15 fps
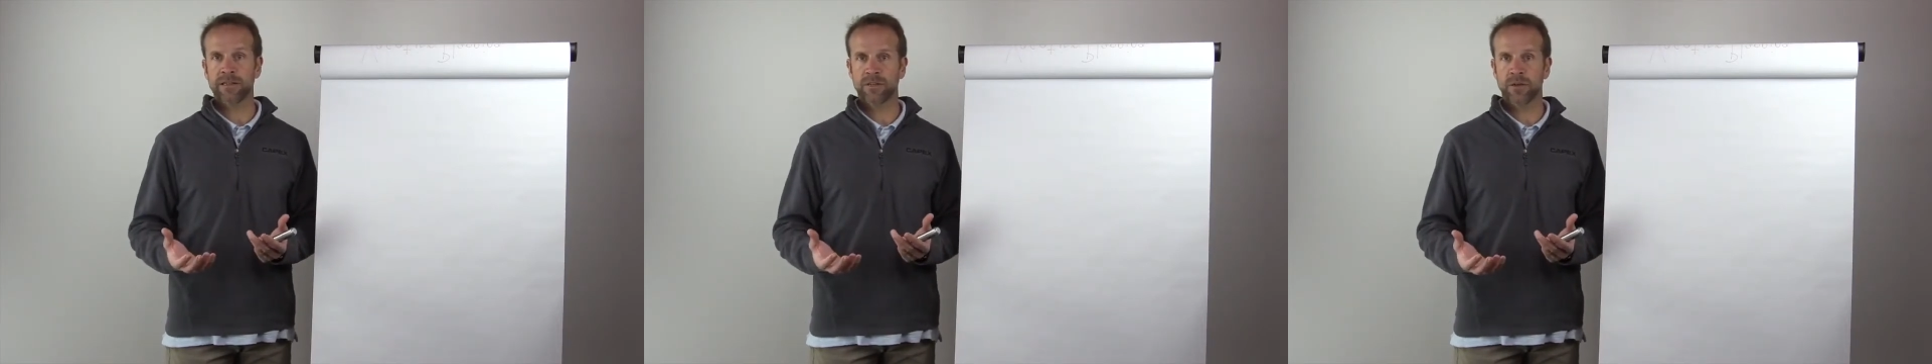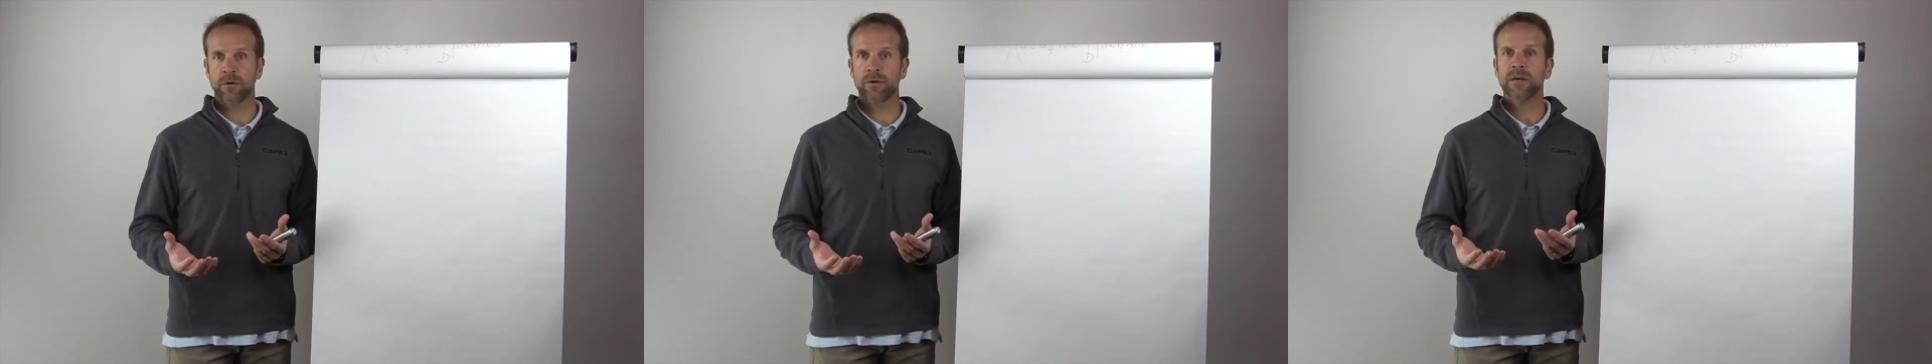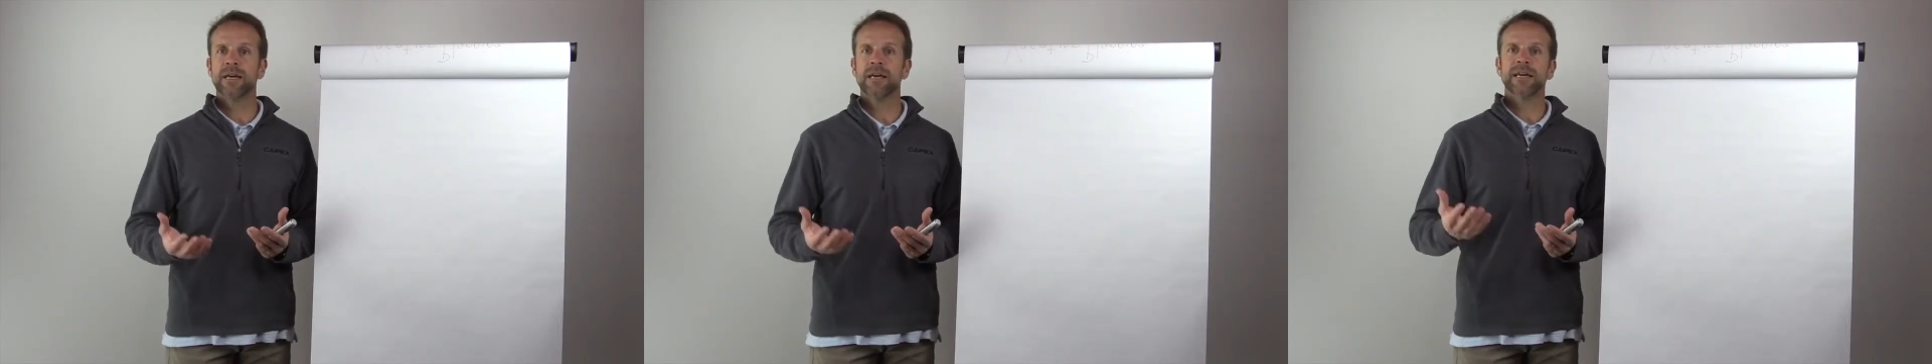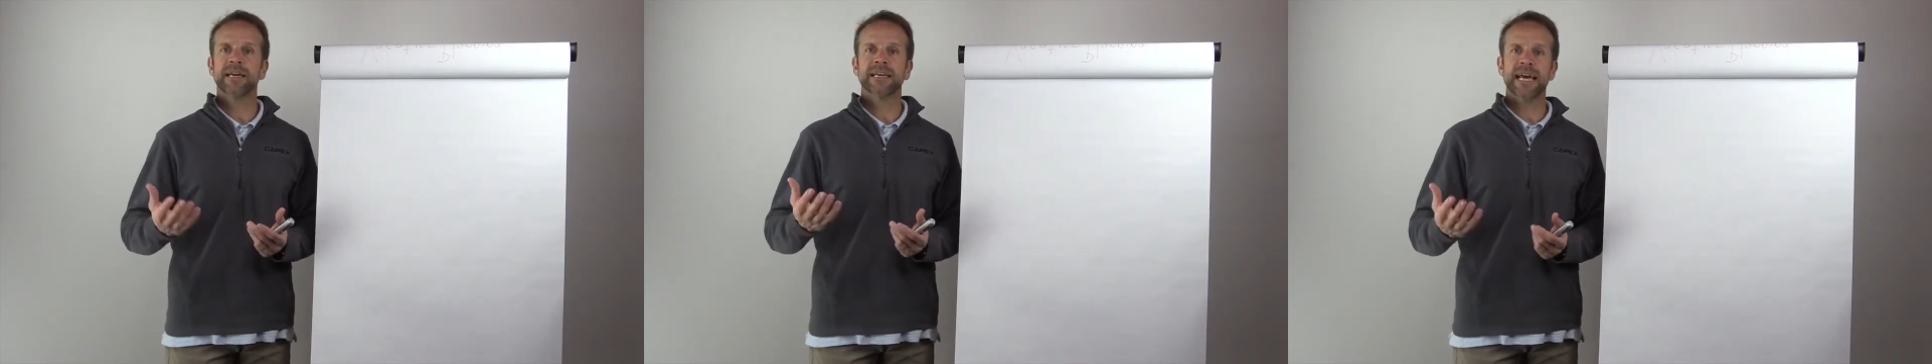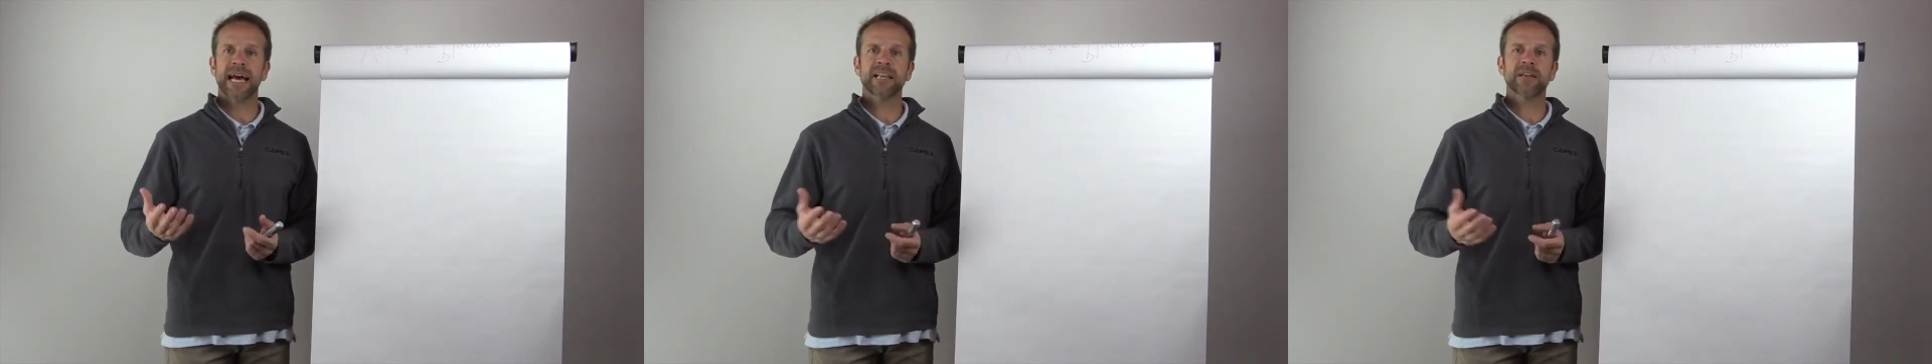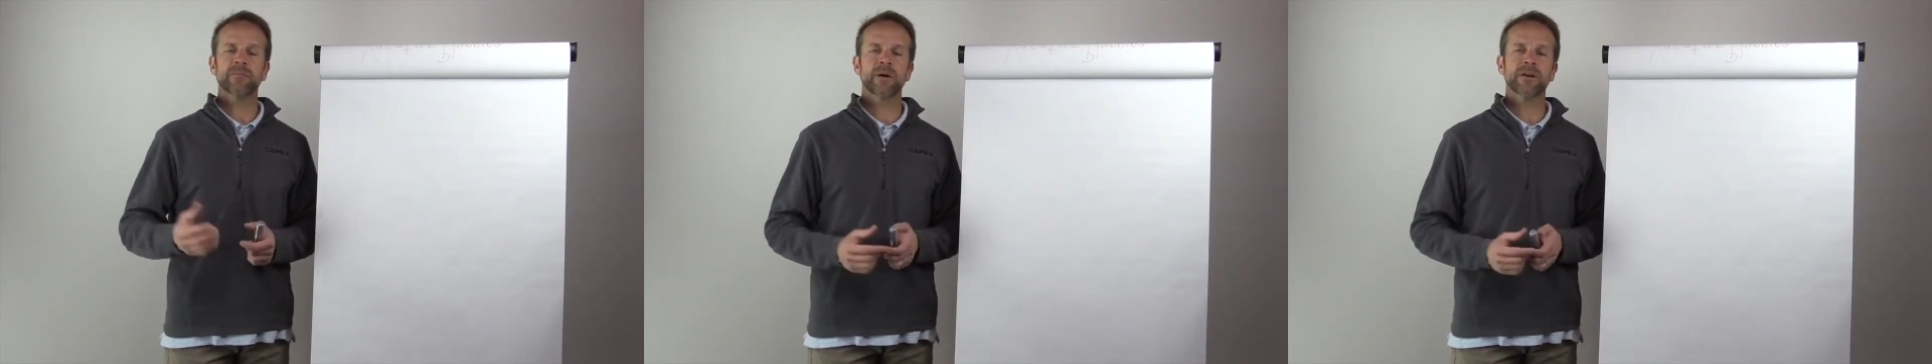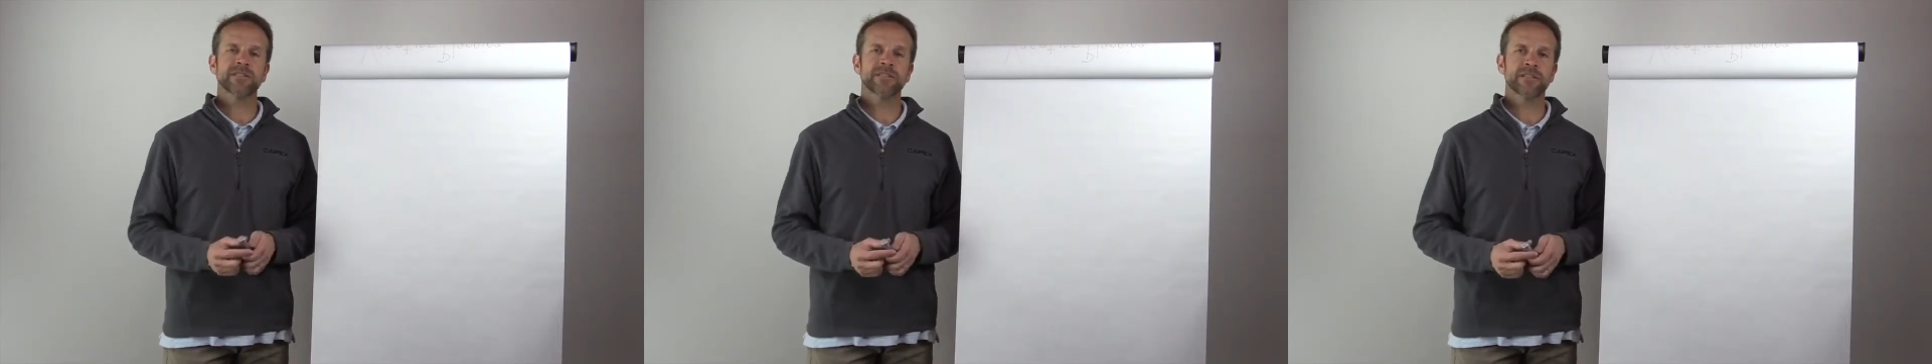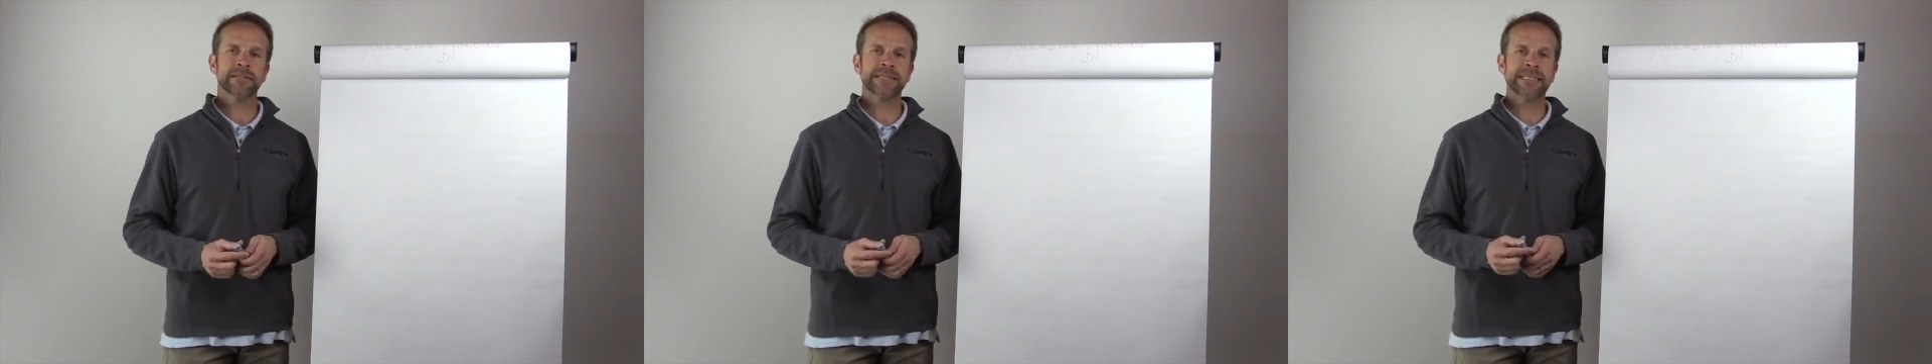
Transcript: So calibration